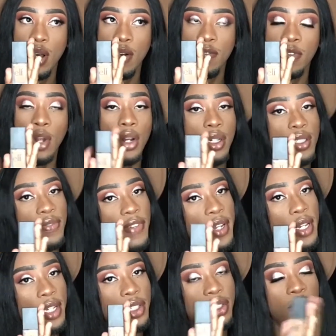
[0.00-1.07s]
Flawless
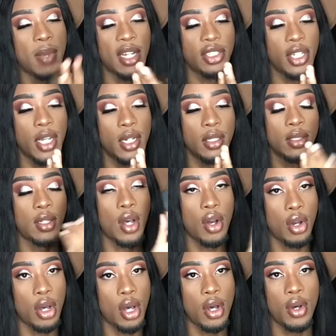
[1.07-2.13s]
Finish. My shade is
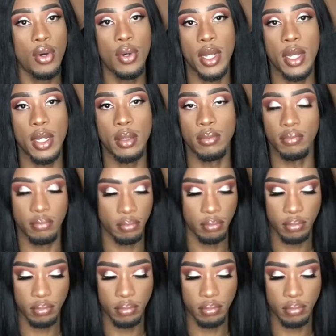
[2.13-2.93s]
Cocoa, and